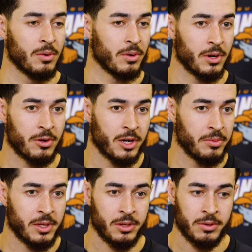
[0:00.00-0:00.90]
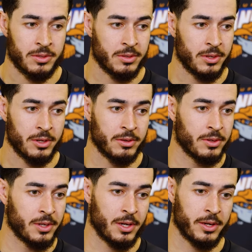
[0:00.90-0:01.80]
We're incredibly close, you
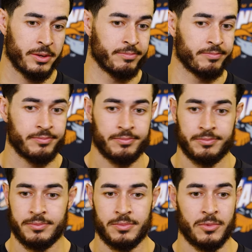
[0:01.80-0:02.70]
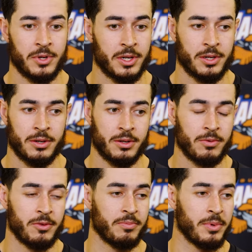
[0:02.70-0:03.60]
know.
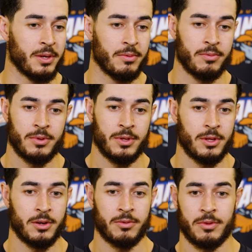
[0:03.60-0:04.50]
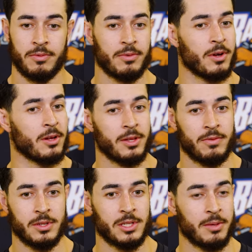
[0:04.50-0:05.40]
We've been, you know, we've all
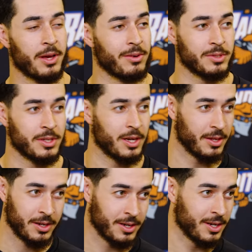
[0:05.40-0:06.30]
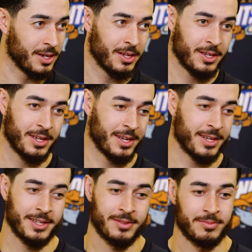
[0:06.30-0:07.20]
lived in the same house together.
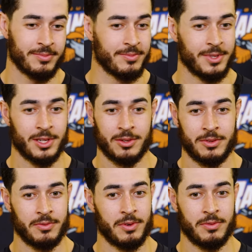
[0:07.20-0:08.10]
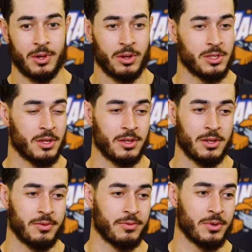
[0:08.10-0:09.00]
You know, we've known each
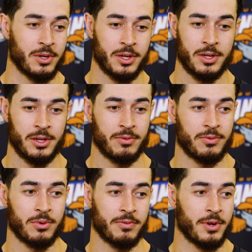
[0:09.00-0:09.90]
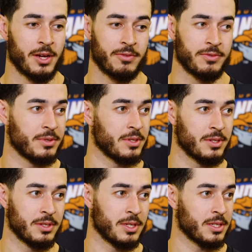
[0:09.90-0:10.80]
other for, you know, 4, 5,
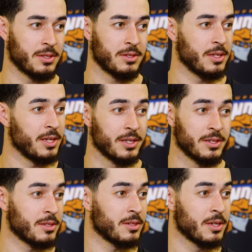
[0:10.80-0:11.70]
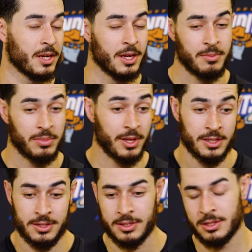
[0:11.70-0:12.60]
6 years
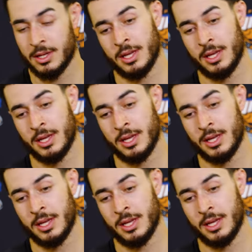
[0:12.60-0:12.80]
plus,